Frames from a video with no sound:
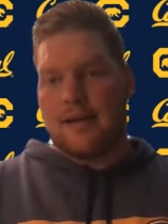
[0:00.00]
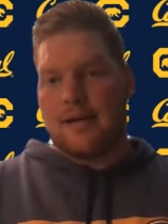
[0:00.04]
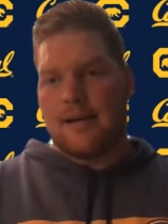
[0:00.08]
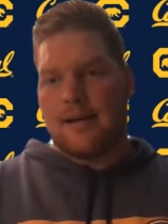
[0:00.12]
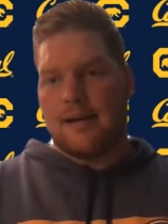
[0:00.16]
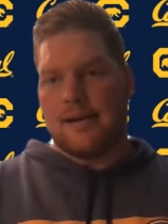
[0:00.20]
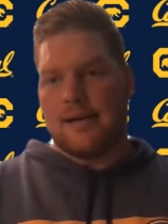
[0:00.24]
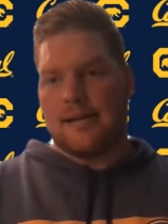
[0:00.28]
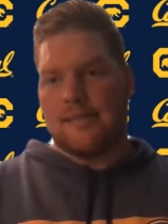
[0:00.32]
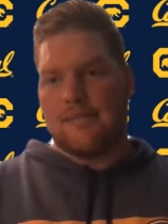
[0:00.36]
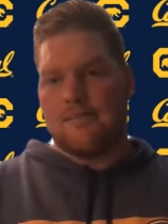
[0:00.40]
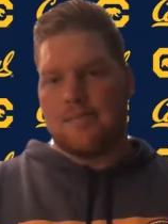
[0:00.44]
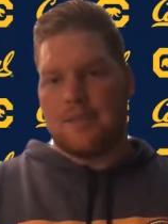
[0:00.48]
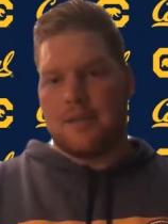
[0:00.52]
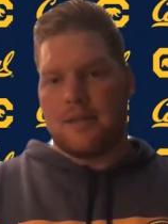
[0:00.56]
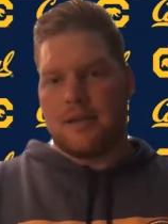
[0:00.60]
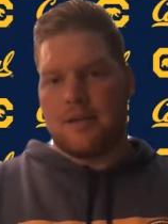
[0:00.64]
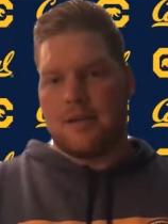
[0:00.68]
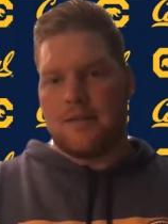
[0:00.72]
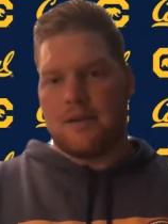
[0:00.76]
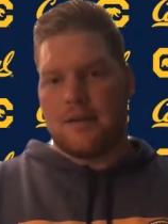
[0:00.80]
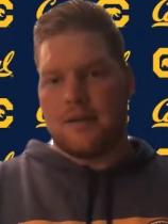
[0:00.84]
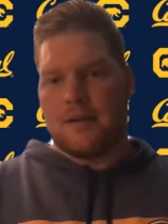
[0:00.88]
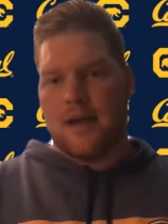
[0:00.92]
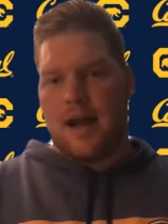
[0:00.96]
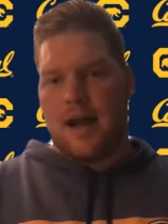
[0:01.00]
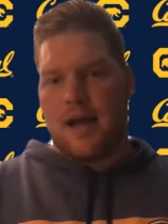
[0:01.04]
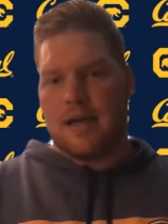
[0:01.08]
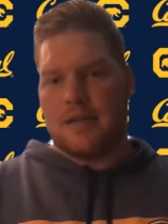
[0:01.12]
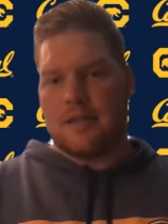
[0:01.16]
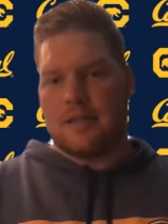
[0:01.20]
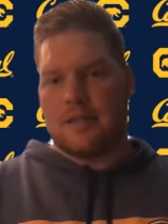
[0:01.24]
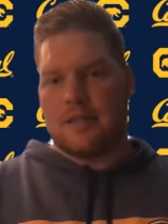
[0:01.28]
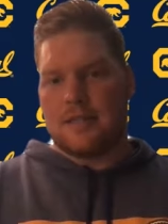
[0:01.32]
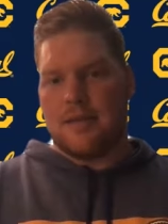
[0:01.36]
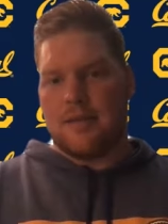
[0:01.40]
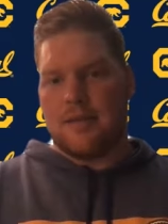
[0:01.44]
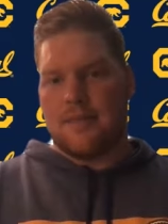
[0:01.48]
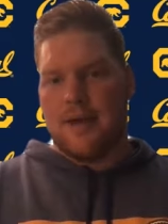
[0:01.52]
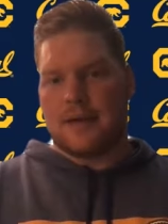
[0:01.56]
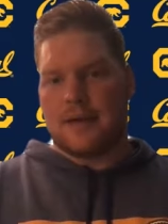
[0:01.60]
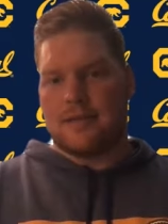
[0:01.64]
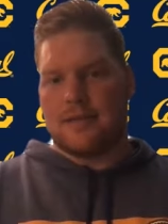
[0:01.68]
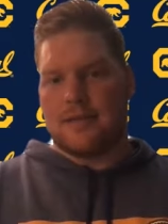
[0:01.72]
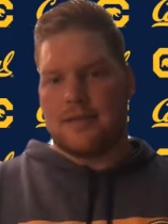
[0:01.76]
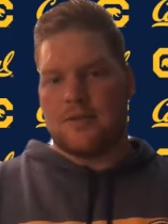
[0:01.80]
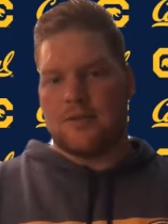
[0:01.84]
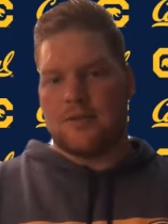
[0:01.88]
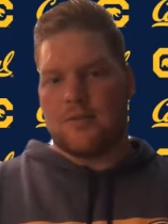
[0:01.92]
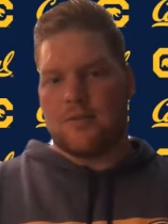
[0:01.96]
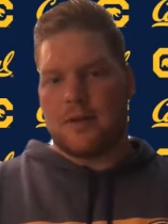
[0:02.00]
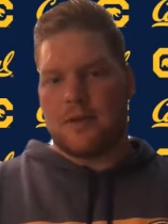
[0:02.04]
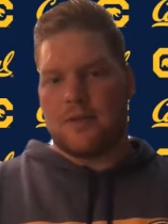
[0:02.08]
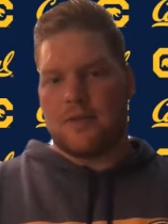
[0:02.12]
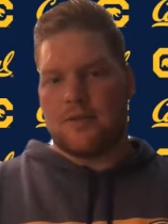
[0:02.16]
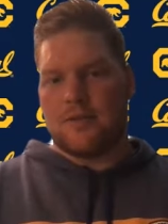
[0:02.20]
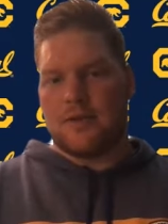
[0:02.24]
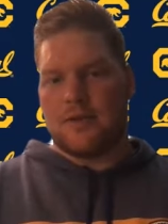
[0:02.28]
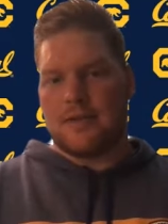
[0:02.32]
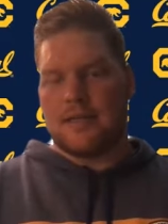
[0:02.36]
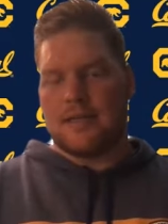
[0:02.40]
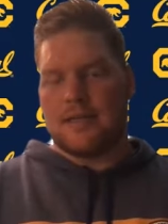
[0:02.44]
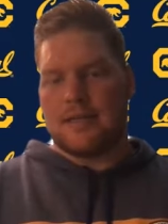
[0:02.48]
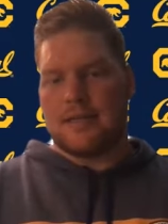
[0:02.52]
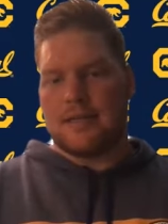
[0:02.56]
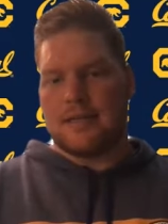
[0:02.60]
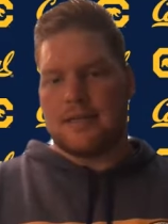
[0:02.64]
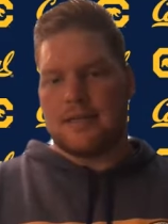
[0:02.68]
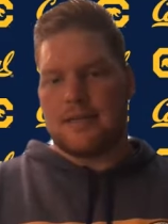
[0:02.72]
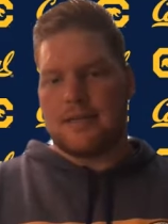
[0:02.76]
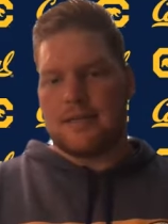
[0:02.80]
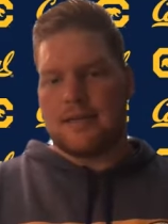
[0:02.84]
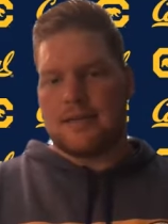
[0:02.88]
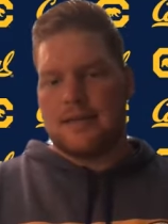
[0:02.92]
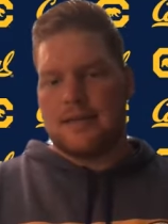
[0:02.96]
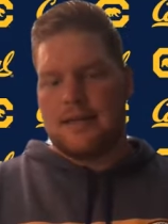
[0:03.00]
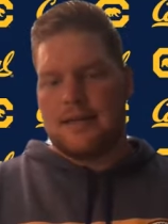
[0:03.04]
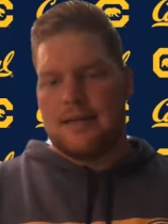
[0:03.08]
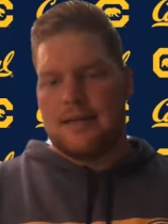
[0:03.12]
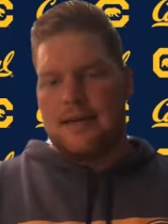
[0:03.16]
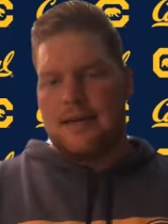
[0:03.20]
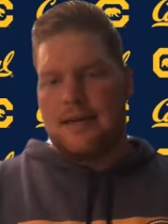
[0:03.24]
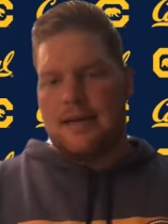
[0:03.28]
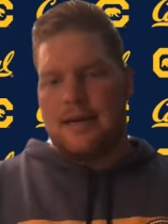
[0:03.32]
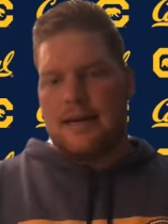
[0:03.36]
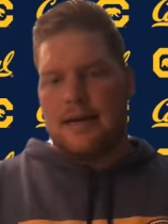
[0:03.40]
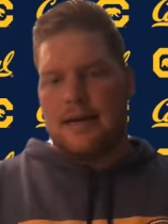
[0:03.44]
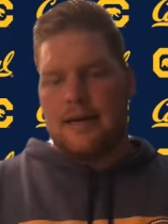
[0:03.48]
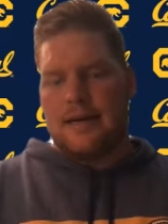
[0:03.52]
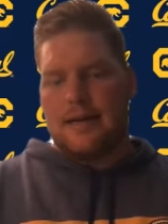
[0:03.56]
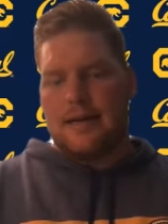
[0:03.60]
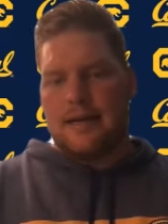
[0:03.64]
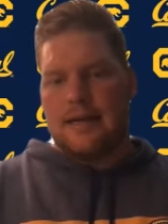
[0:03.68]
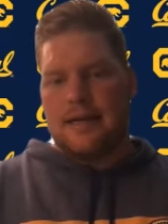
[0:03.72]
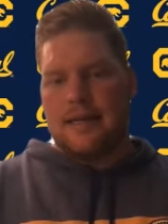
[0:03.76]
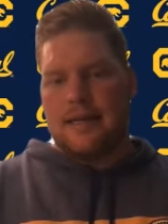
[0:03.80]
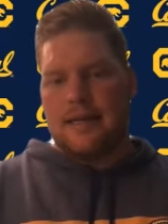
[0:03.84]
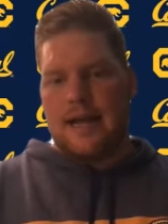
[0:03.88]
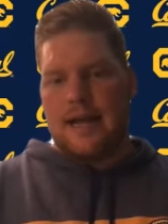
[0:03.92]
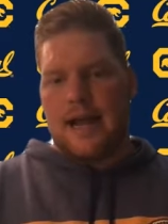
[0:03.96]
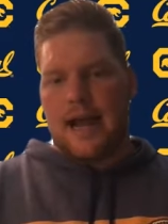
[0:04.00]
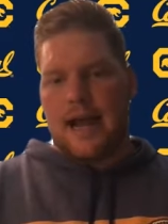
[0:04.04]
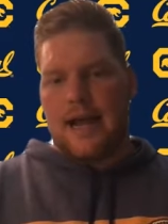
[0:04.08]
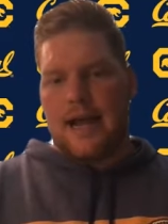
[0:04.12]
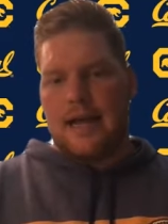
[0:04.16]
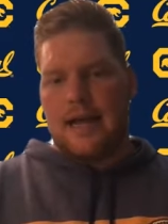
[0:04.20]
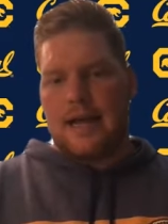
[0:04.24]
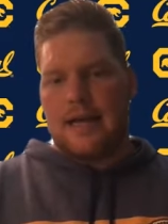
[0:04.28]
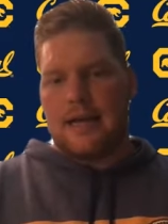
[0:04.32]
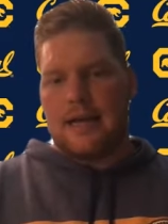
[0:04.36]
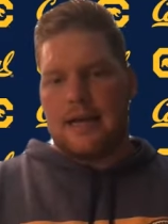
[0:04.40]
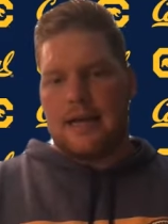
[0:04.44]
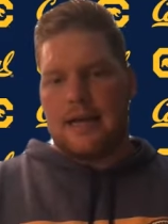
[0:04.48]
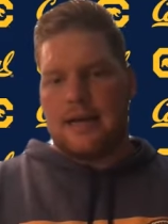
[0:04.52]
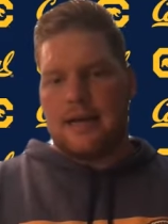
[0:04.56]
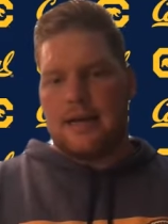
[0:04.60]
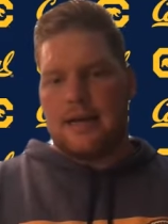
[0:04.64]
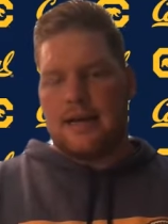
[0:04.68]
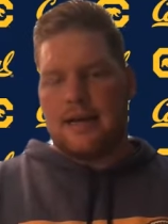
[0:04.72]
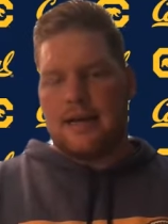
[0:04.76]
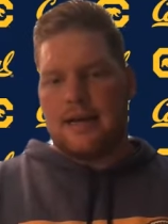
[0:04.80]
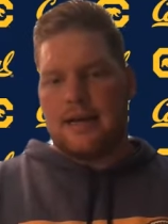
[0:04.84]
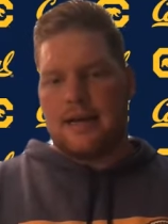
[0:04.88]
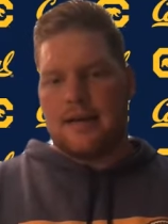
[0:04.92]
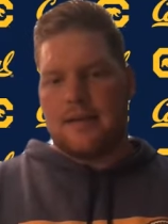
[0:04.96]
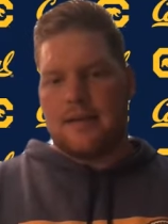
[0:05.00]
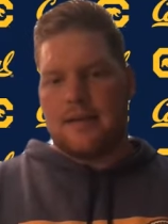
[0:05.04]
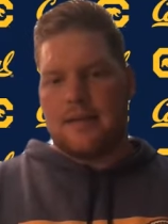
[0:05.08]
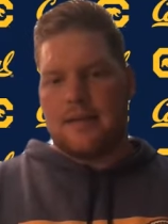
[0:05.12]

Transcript: Um, believe it or not, just get back to the 2020 season, uh, and then had uh,